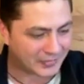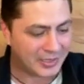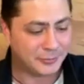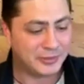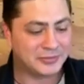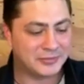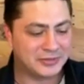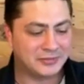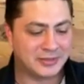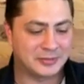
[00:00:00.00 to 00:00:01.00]
Anyway, it was
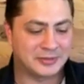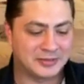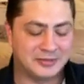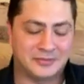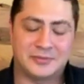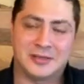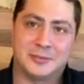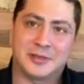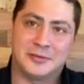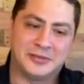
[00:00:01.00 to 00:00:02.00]
first developed in 1959
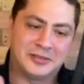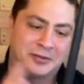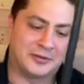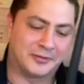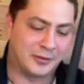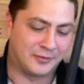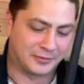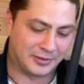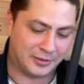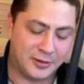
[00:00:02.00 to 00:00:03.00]
by Eugene Stoner
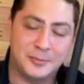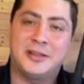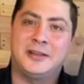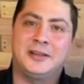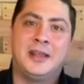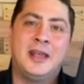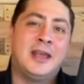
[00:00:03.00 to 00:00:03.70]
over at Armalite.